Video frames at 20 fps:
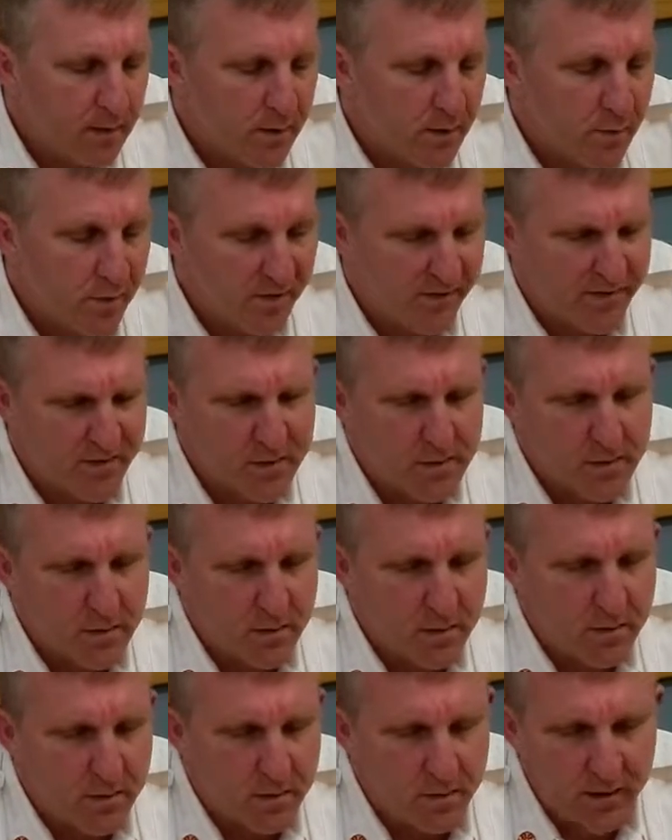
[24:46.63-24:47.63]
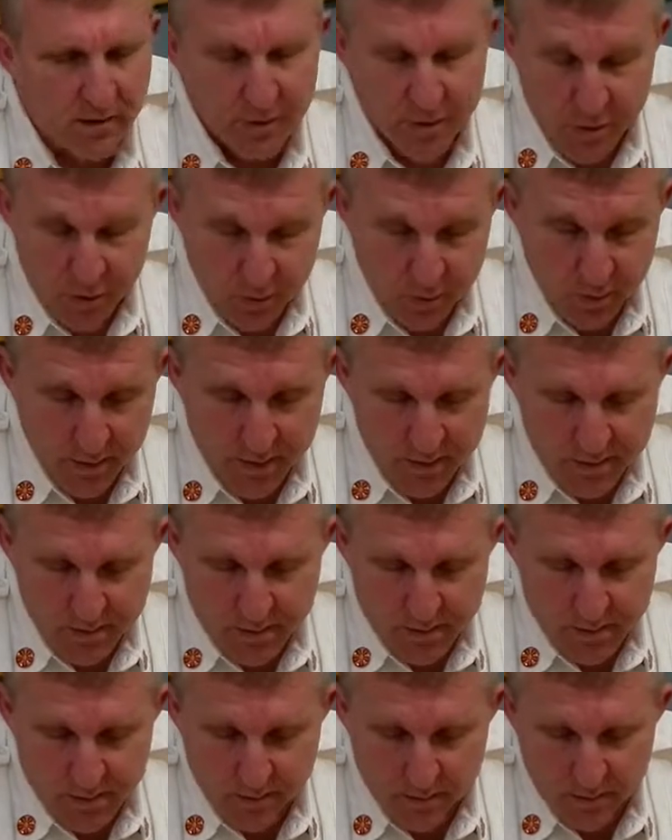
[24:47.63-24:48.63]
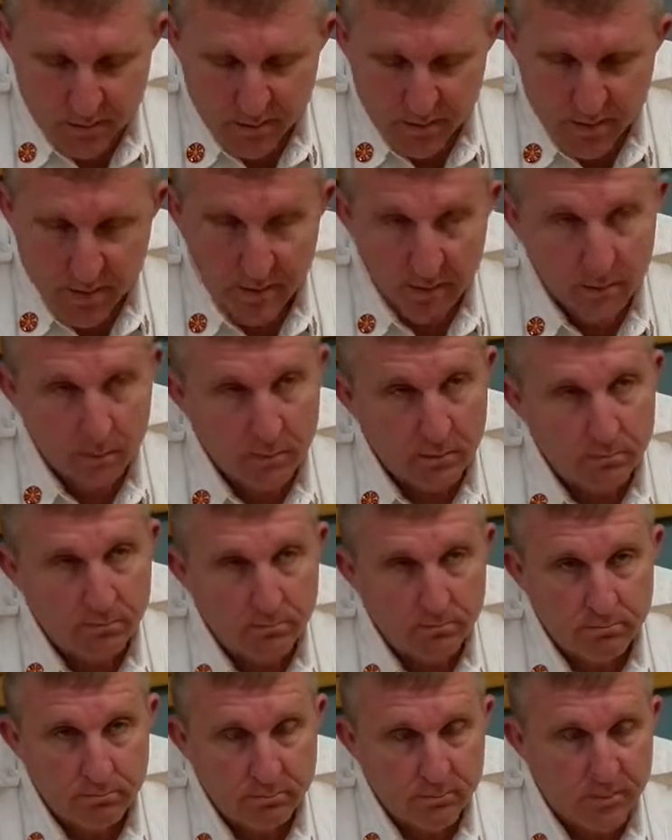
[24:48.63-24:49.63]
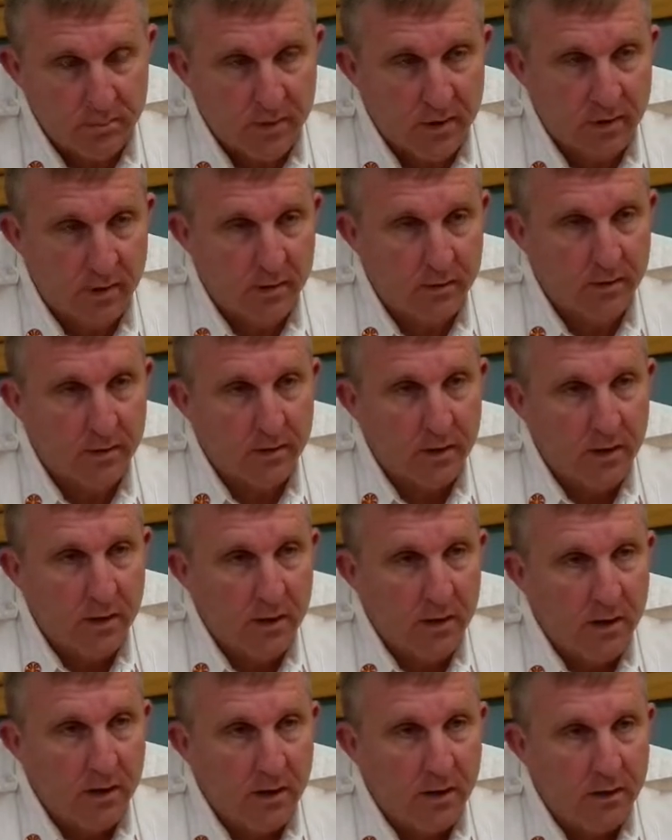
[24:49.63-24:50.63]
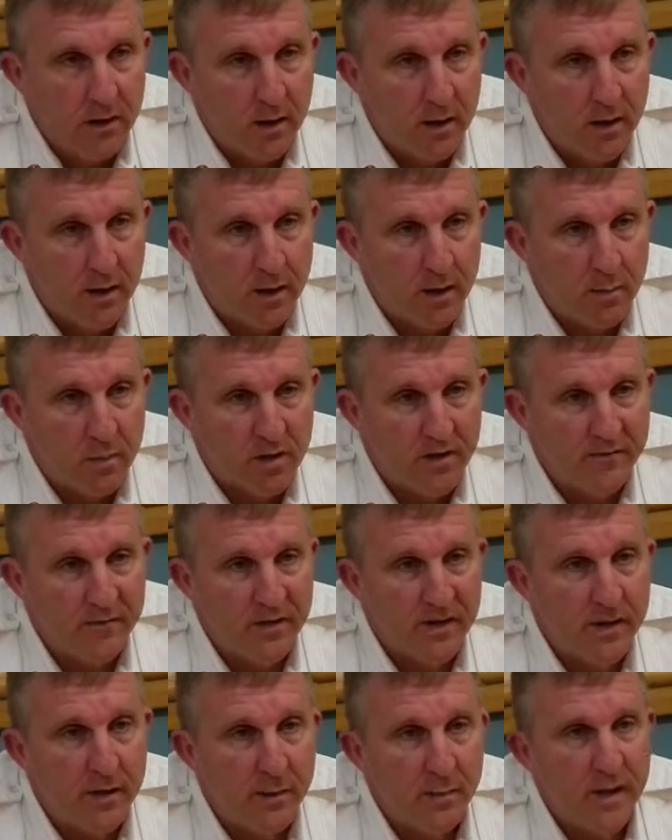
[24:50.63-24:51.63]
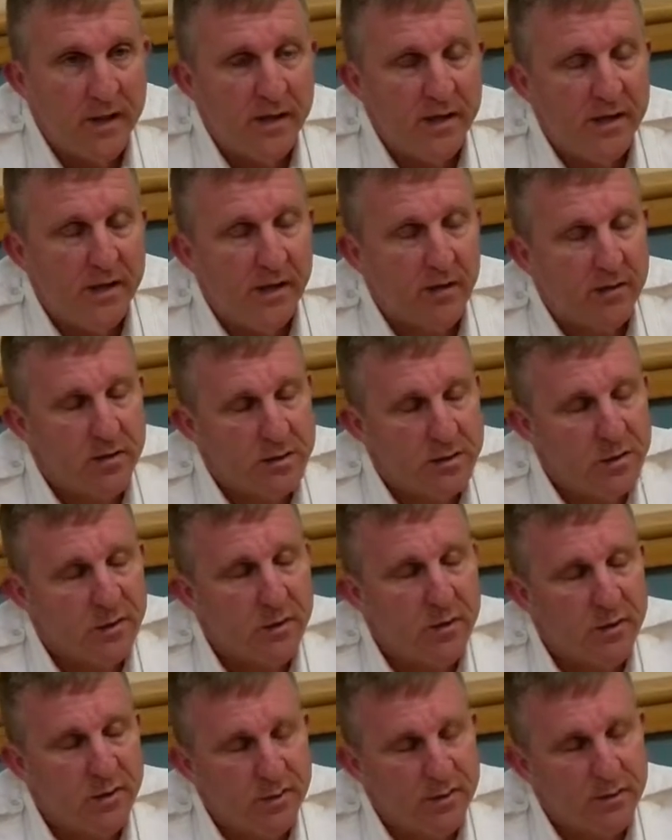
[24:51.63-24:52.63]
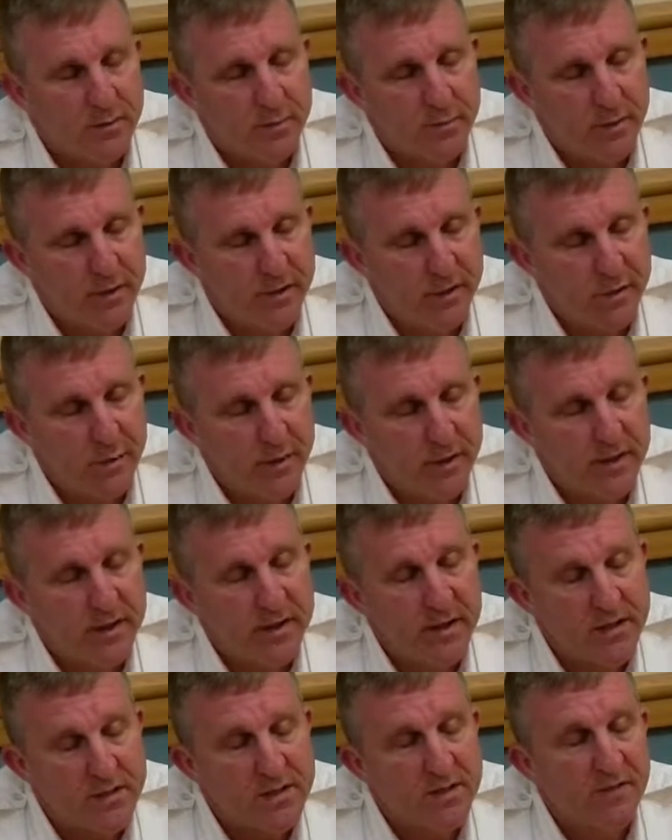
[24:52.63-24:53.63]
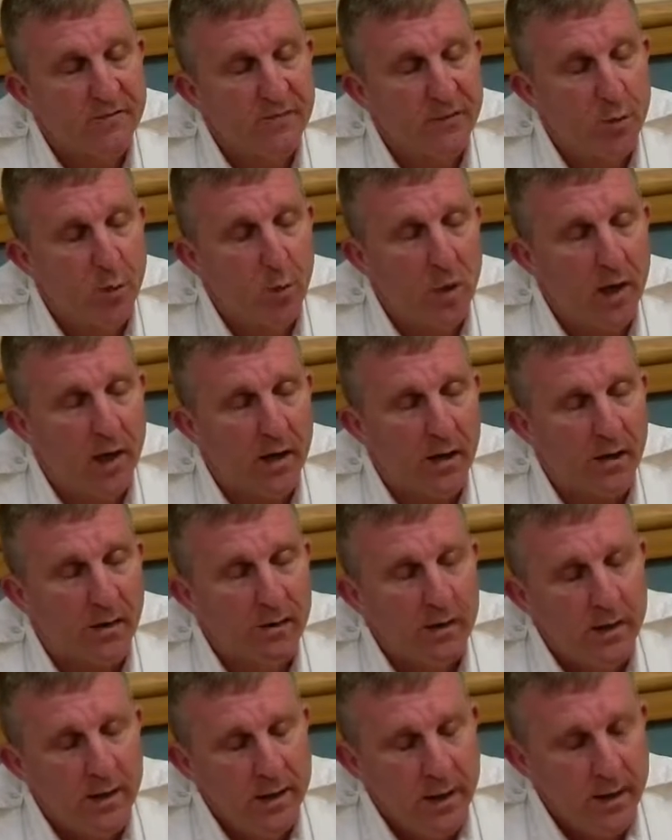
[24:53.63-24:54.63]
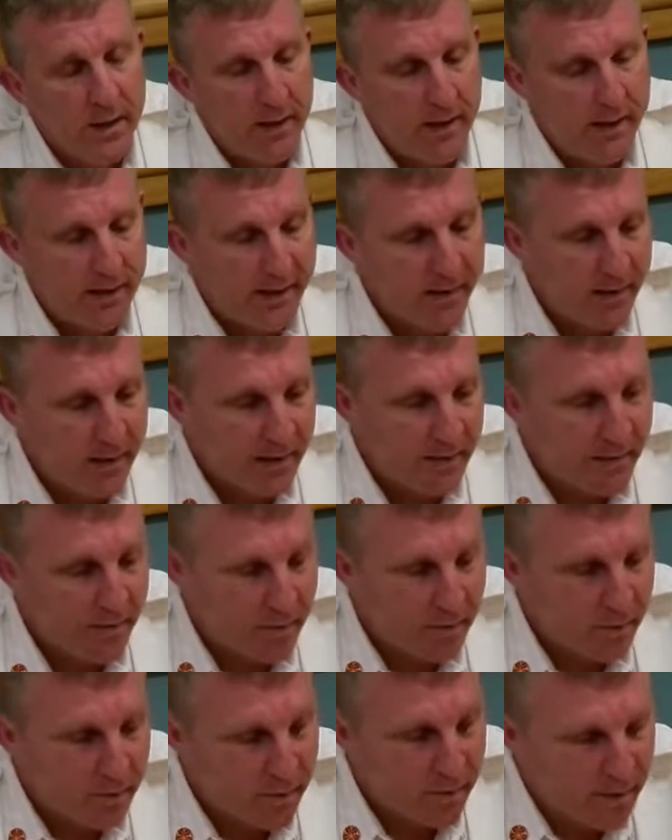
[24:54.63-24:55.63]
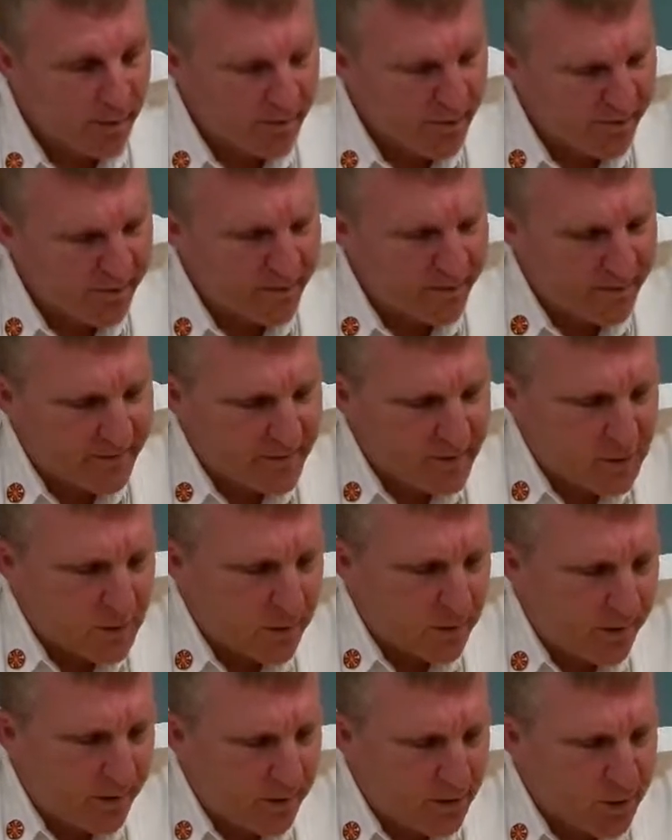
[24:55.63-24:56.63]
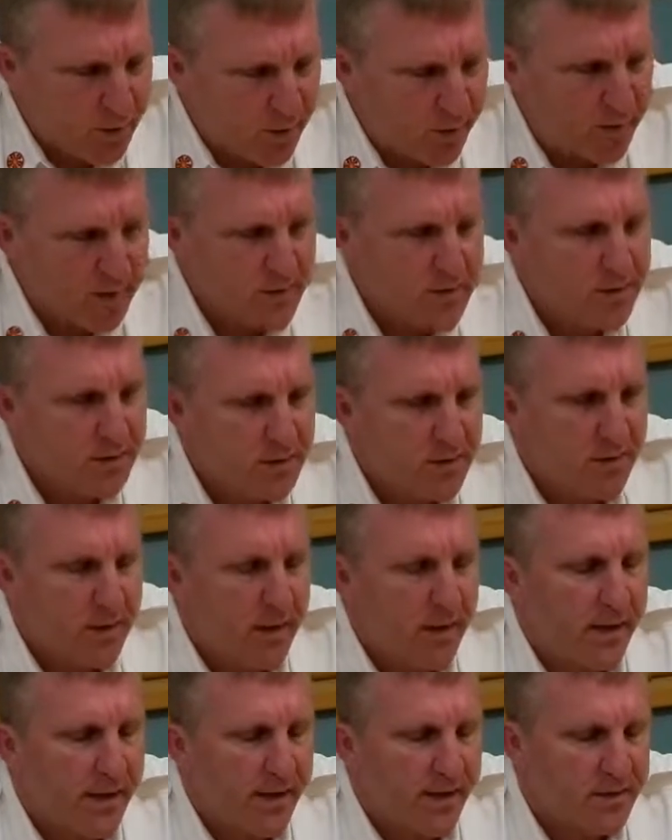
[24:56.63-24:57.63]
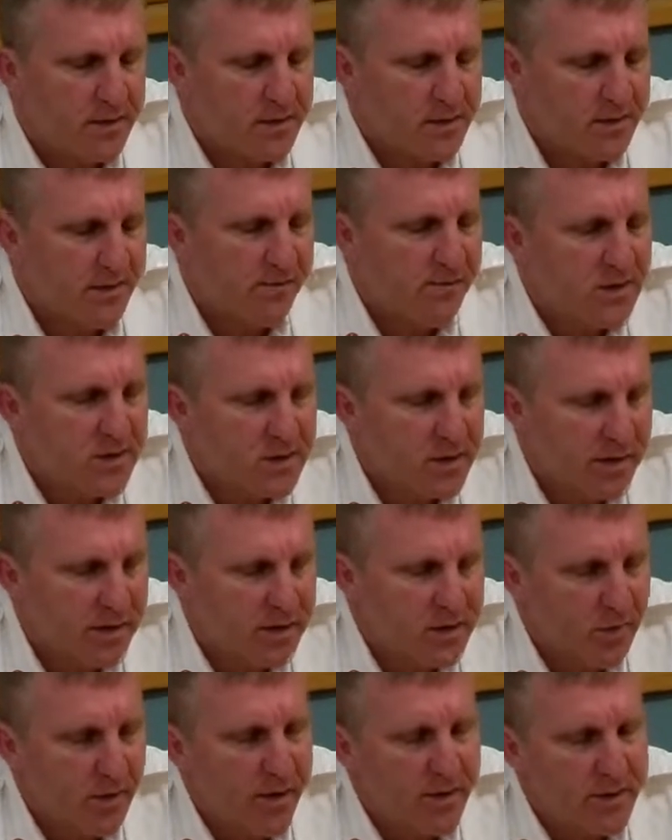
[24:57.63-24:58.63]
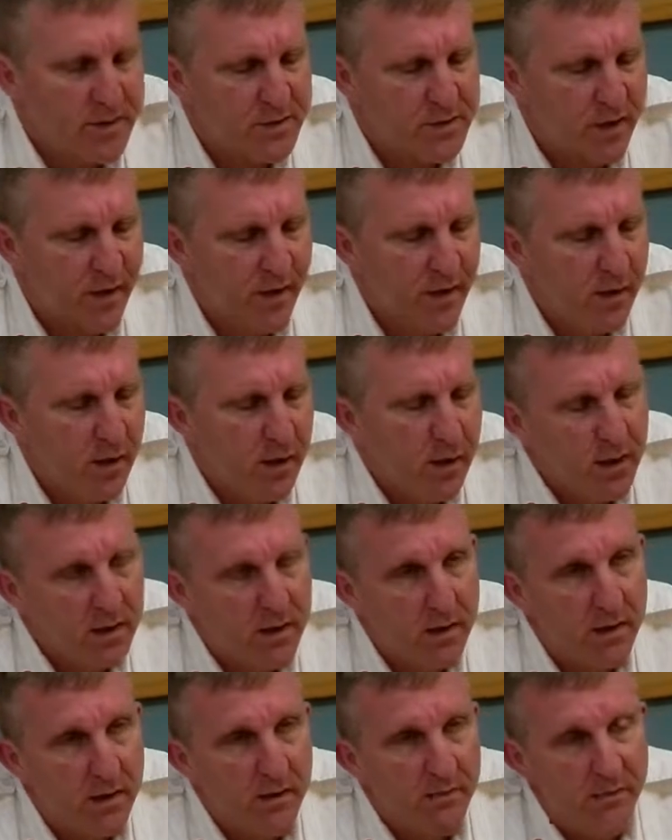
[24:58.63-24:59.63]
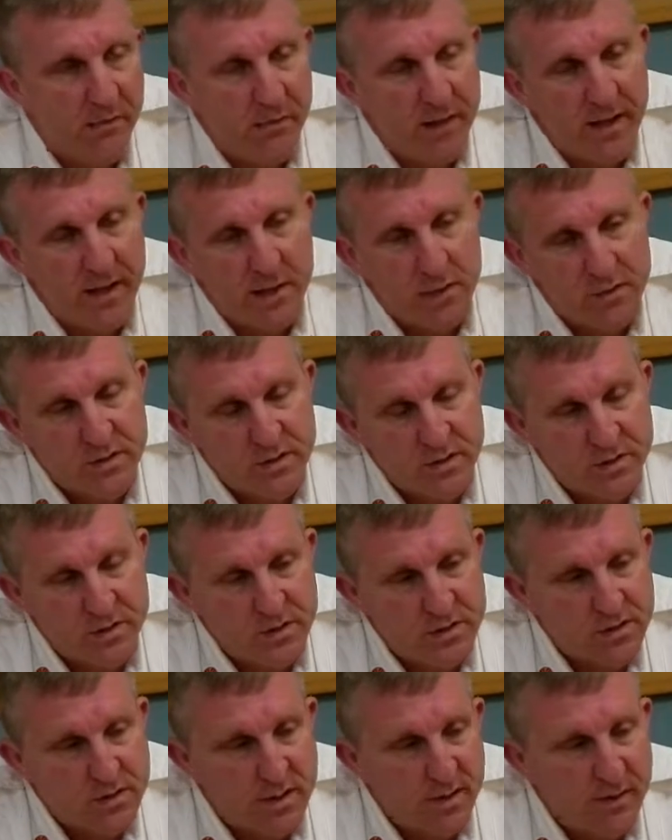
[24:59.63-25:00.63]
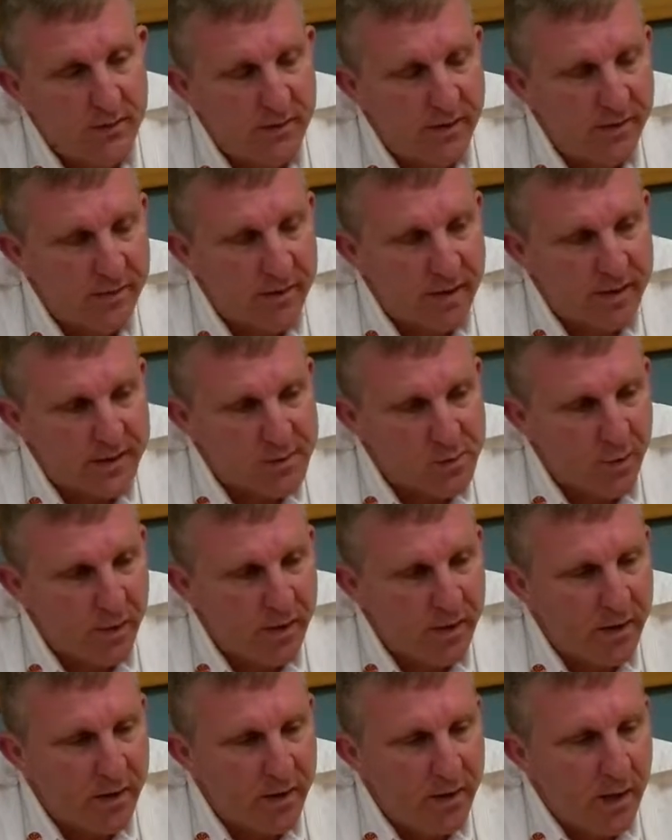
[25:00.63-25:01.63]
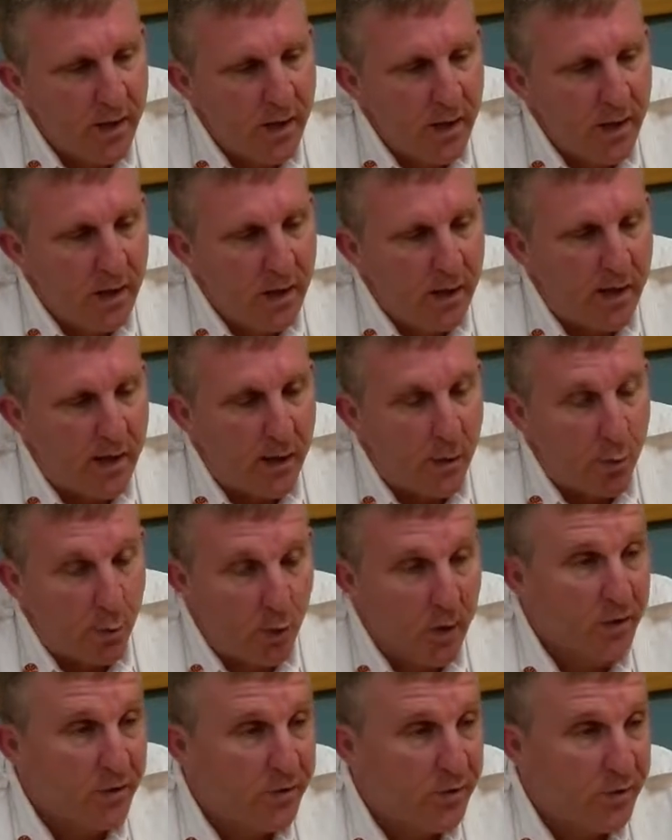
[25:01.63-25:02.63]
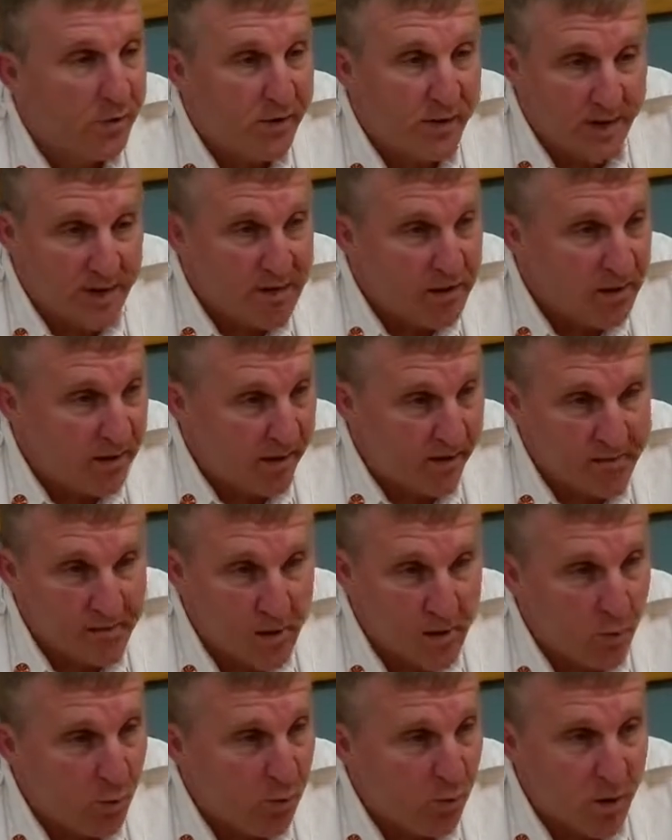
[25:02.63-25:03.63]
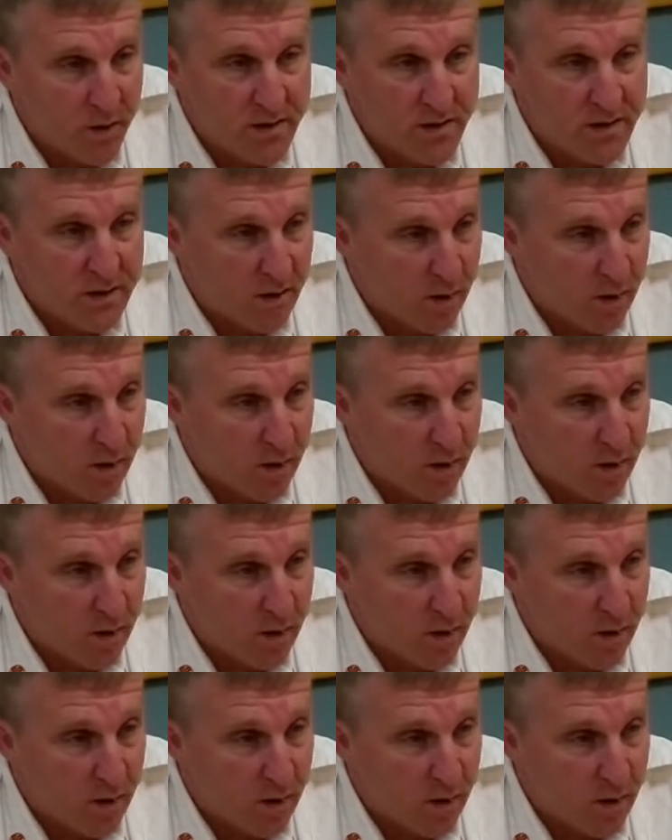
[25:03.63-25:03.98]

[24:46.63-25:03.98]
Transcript: I believe it's Clear Choice, the Convenient Medcare has been doing testing for a while, and the other, I believe it's Clear Choice, has several sites around the state. The governor announced this late last week. We'll do testing if someone wants